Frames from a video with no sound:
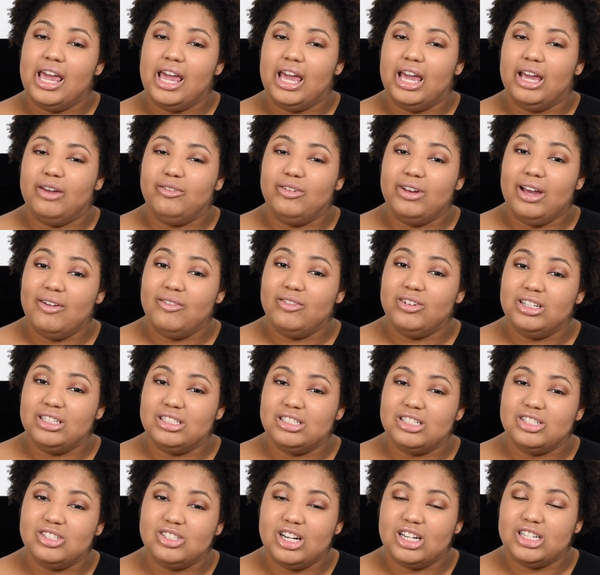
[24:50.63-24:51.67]
If you have any
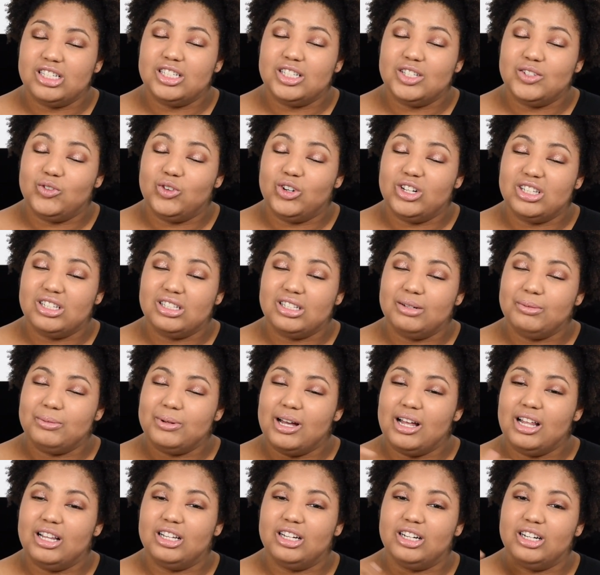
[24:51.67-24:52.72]
suggestions for the lip
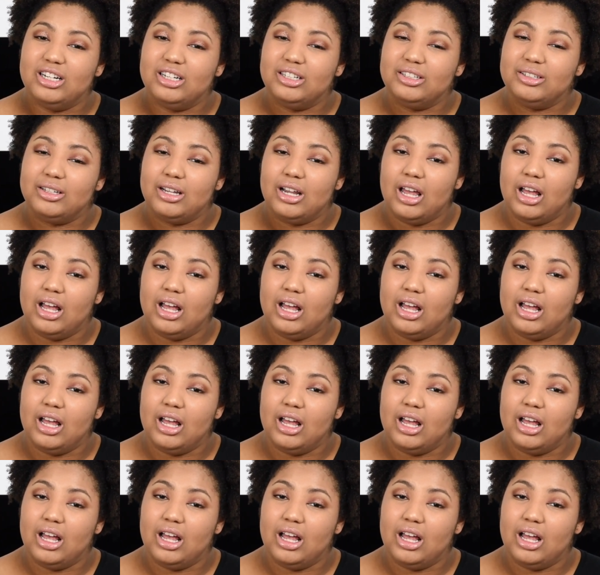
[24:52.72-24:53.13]
color,